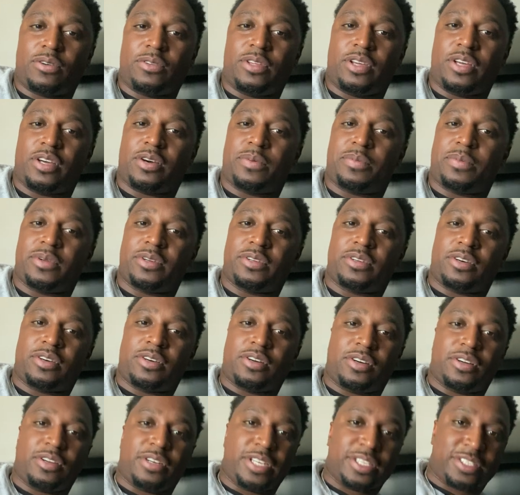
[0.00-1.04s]
Yeah, but
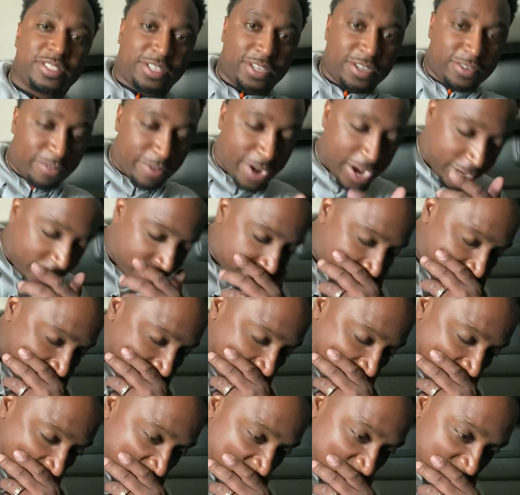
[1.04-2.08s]
let's get right
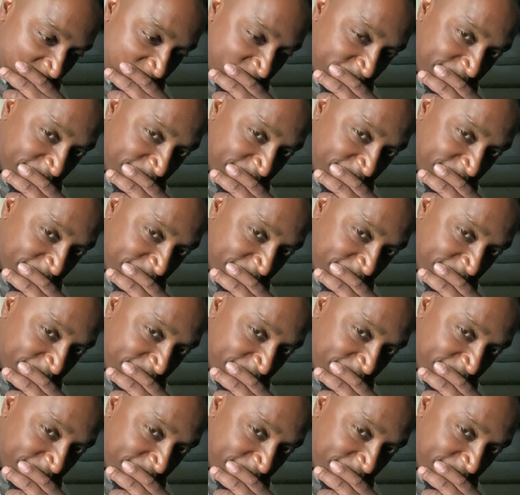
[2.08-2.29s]
into it.